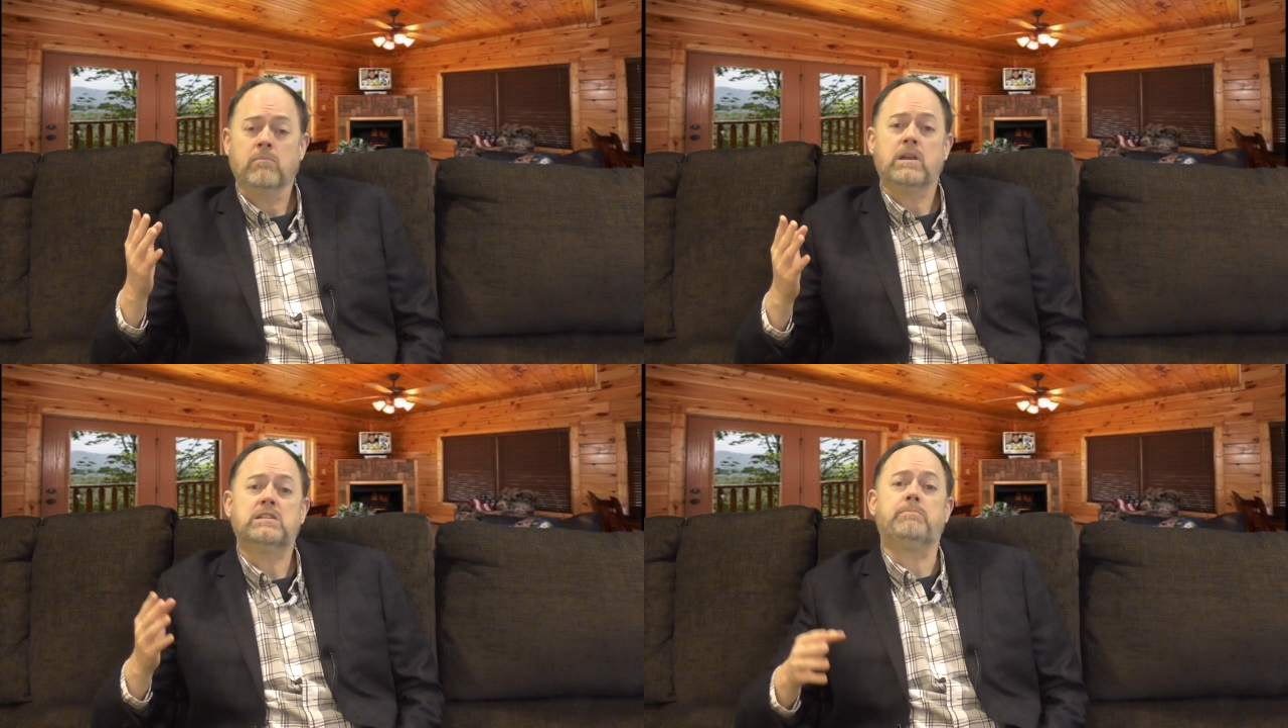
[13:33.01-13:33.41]

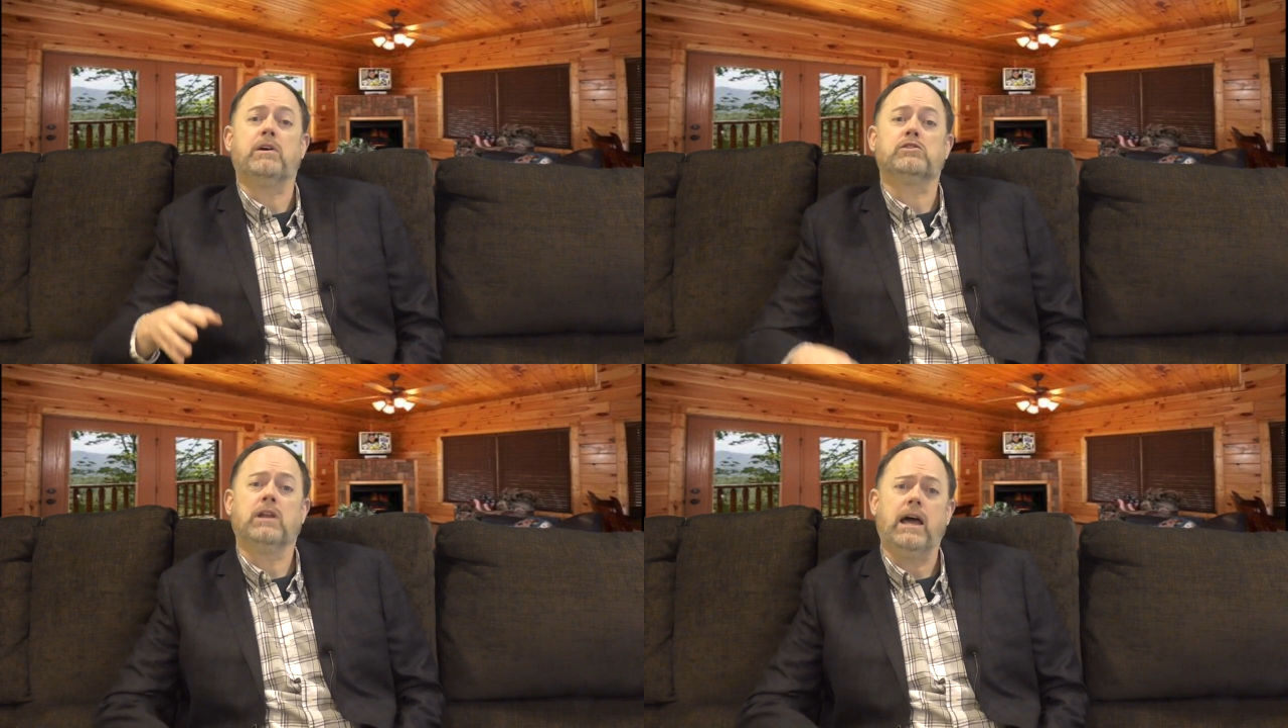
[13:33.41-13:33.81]

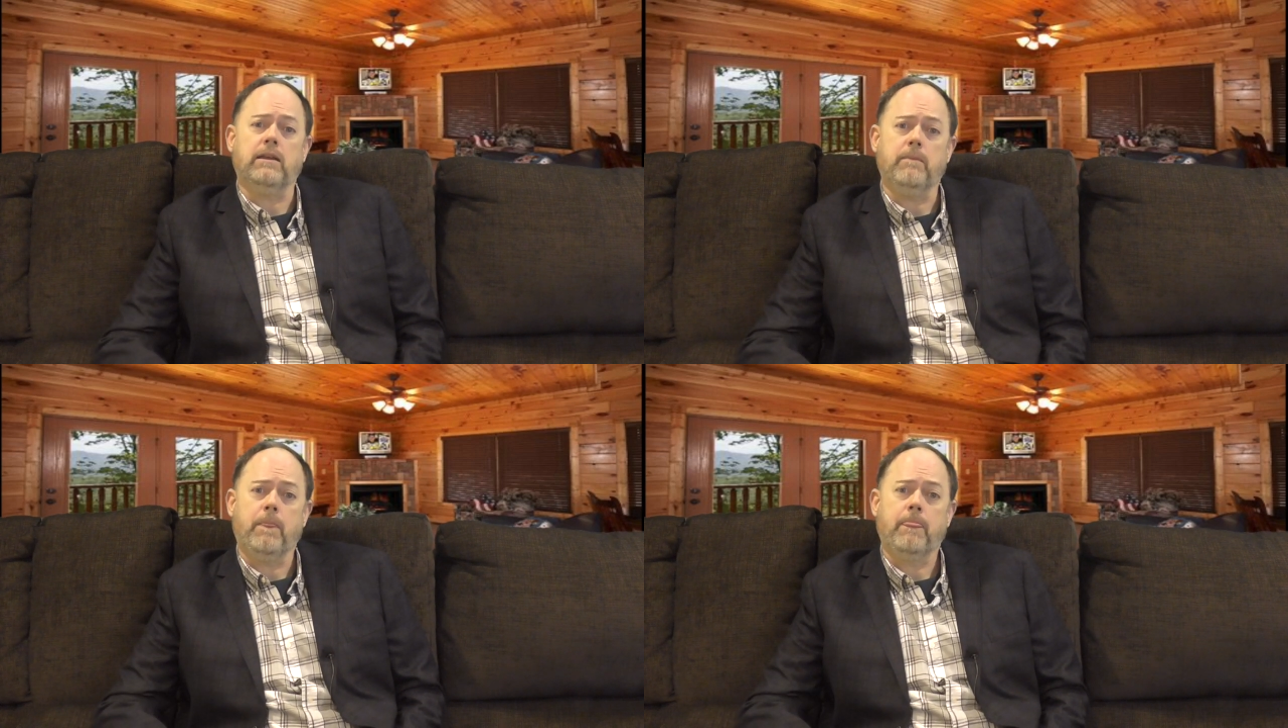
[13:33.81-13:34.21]
Special
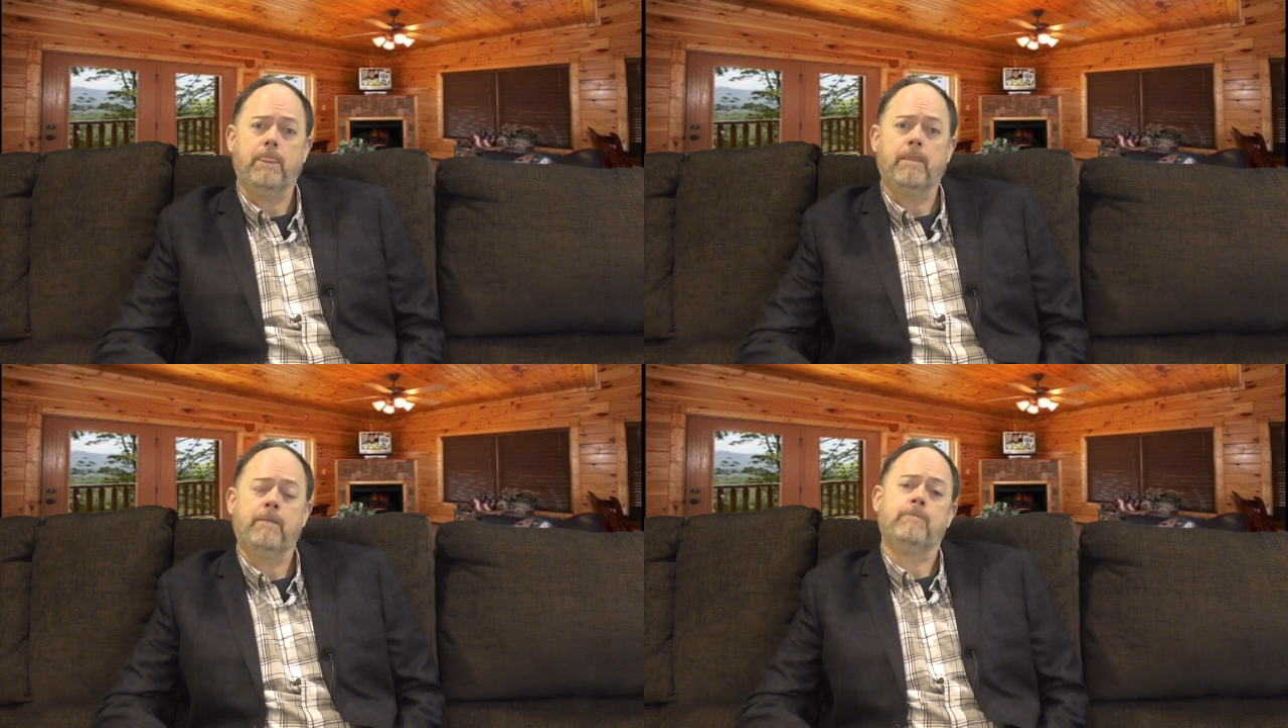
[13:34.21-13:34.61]
ed.
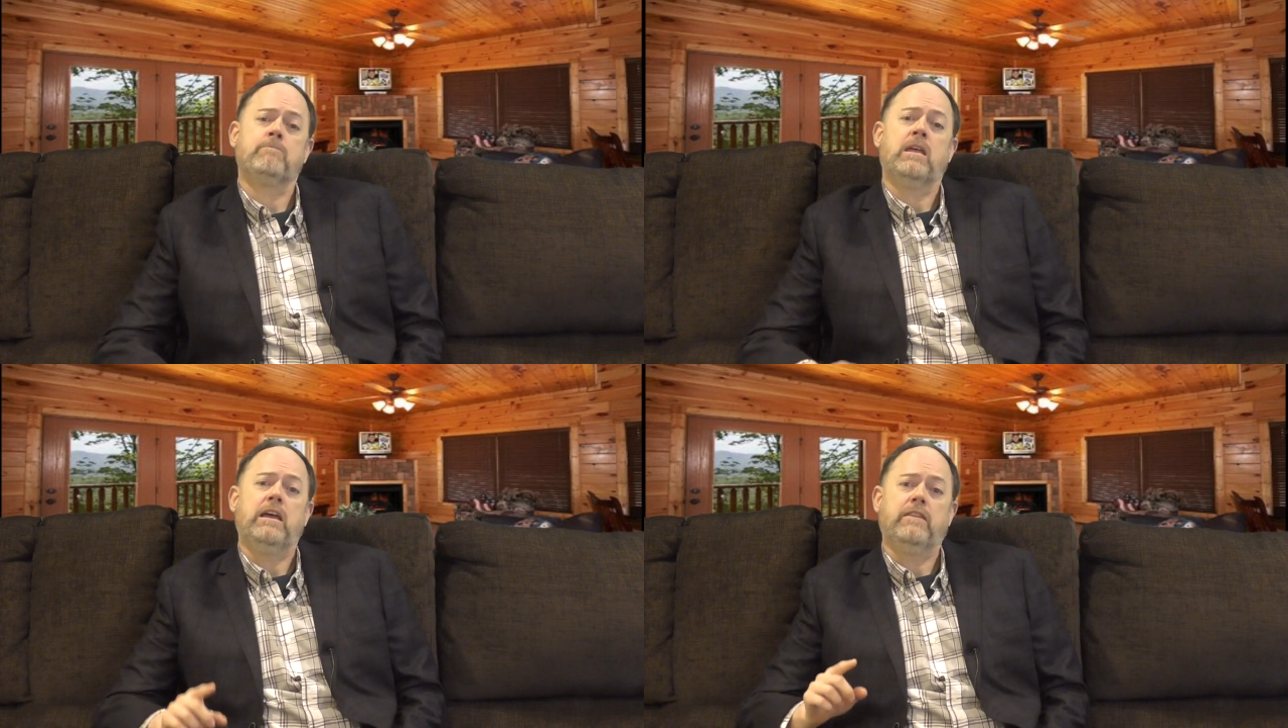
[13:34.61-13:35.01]

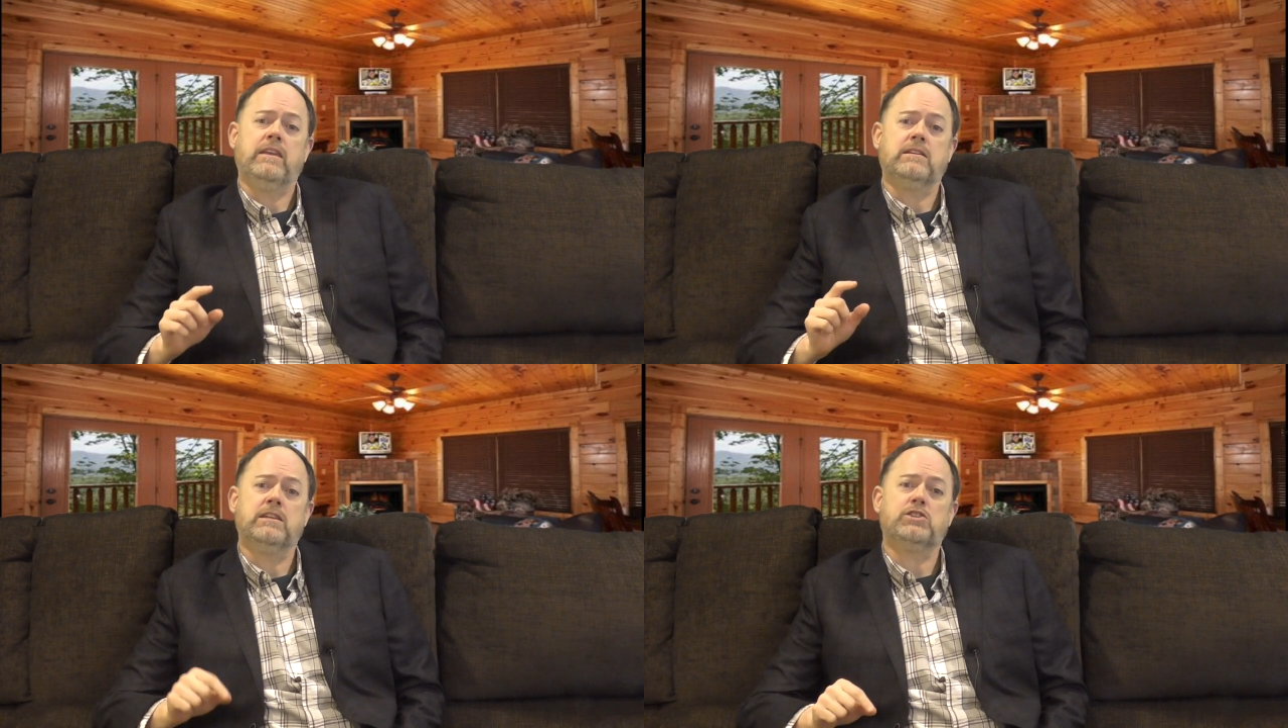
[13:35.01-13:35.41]
The
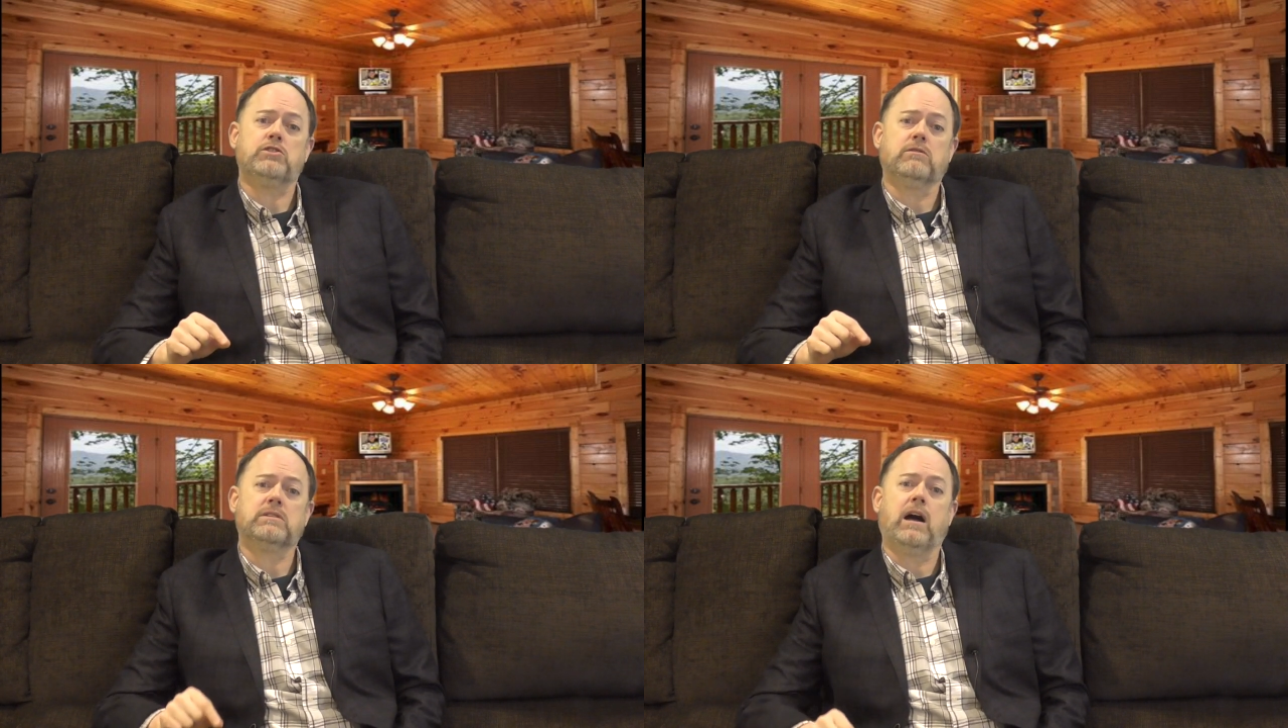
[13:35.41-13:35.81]

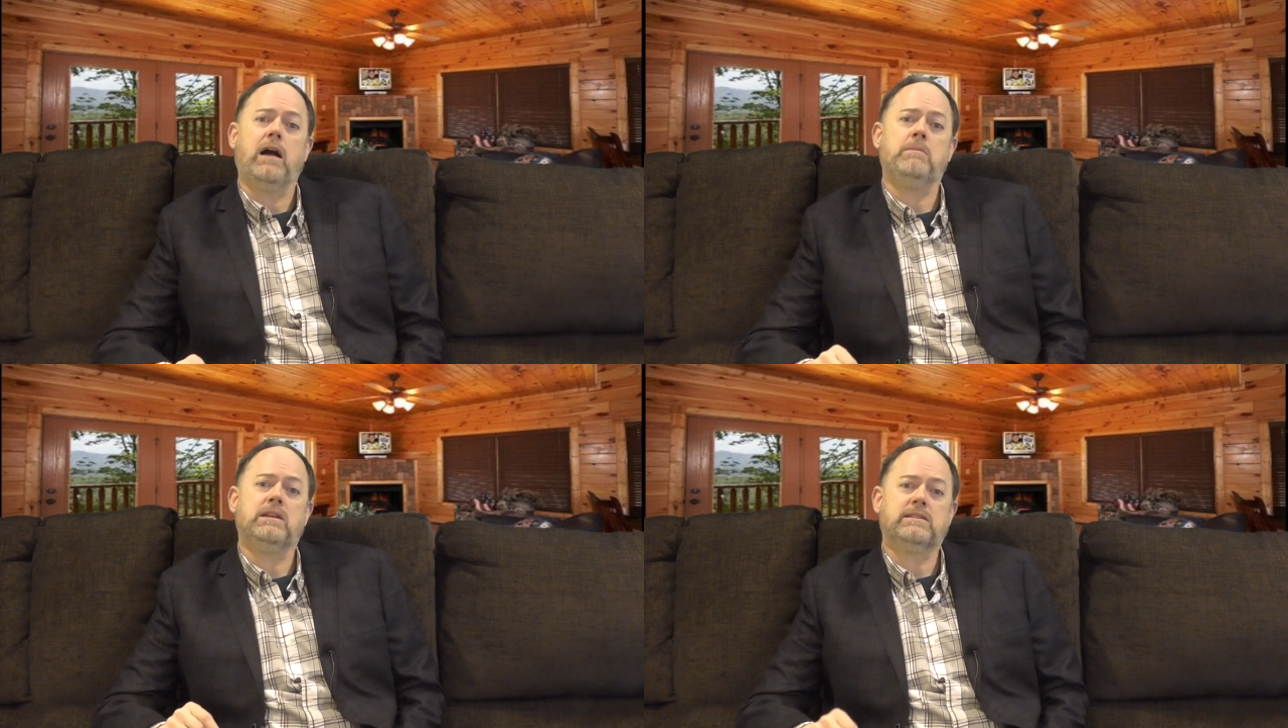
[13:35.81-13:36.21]
additional
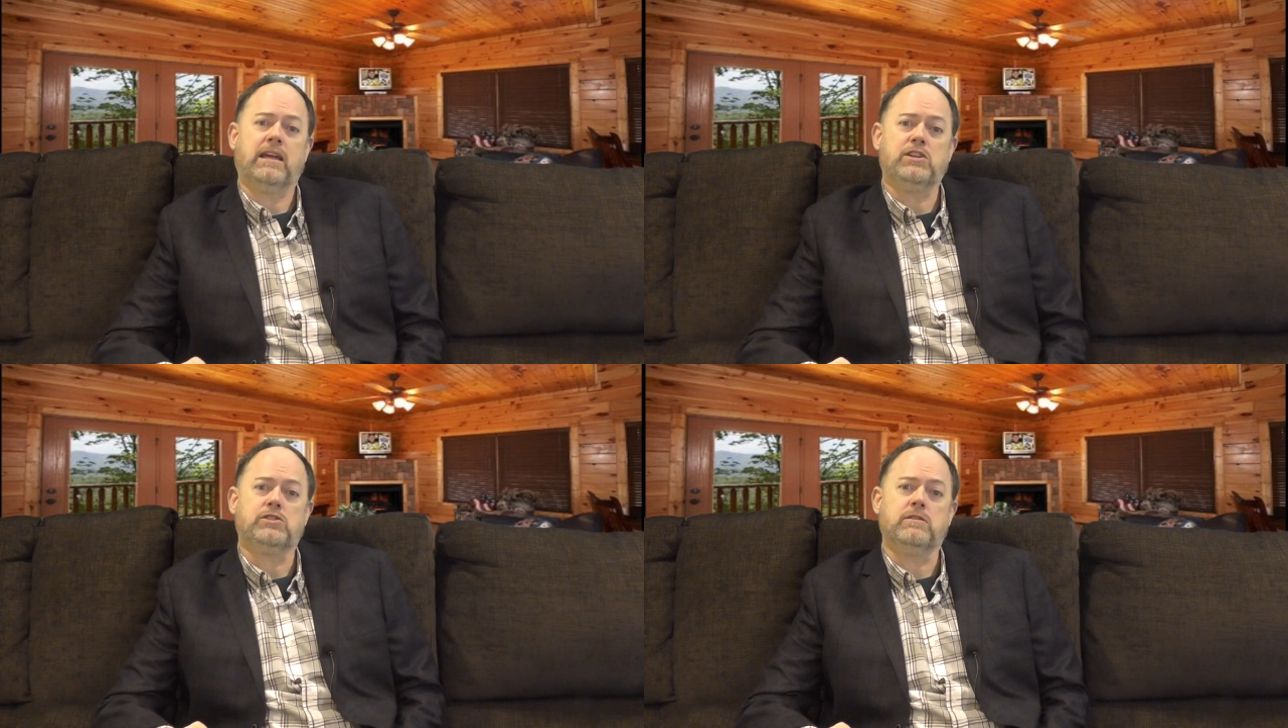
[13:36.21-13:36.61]
time and
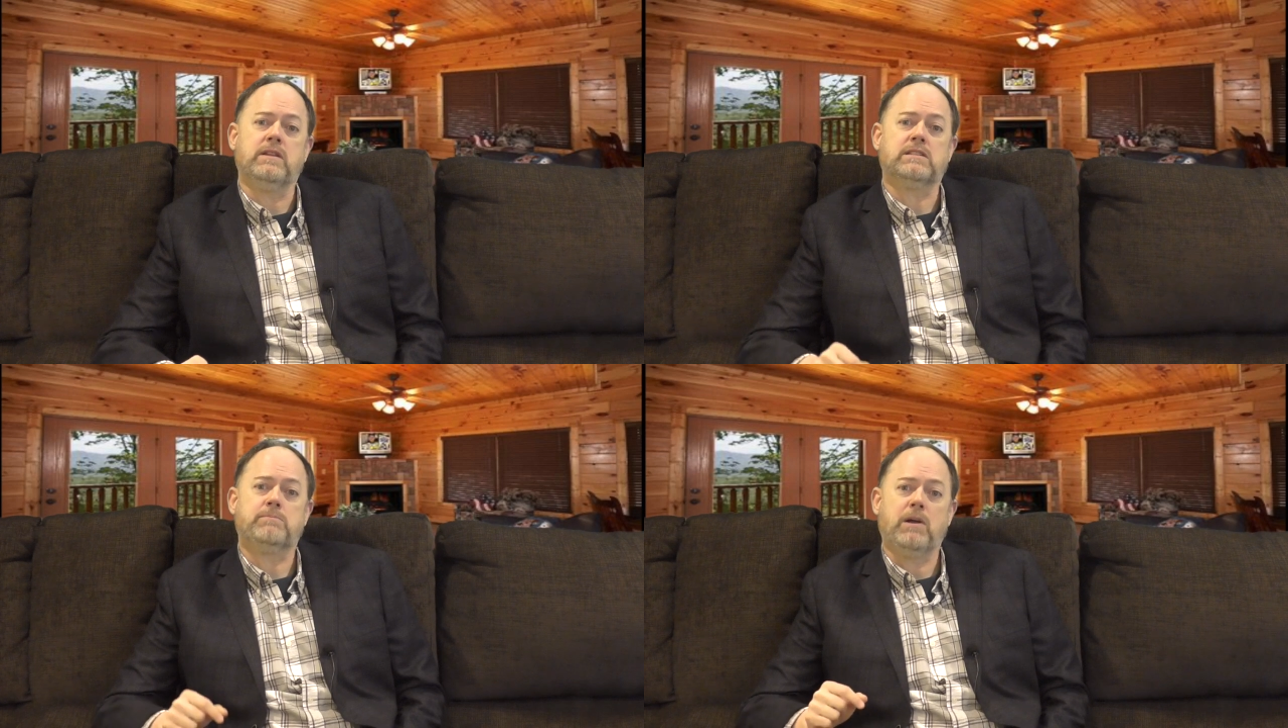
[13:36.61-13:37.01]
attention
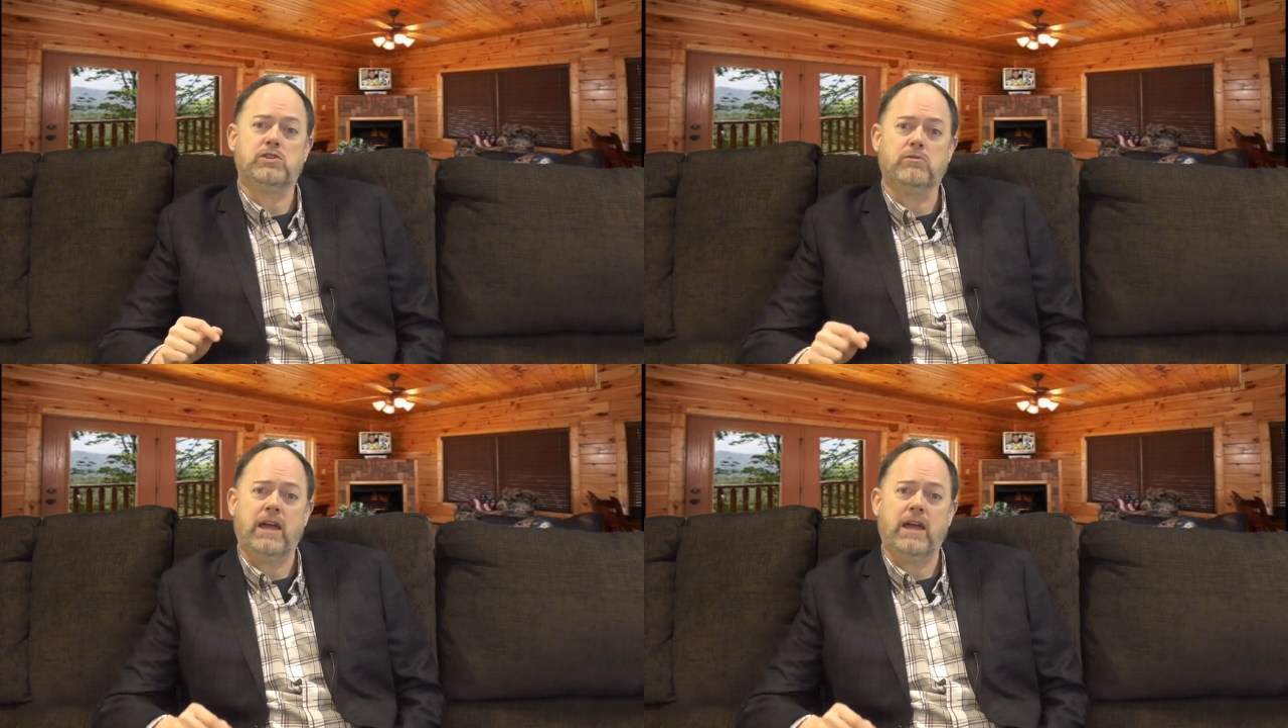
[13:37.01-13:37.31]
that special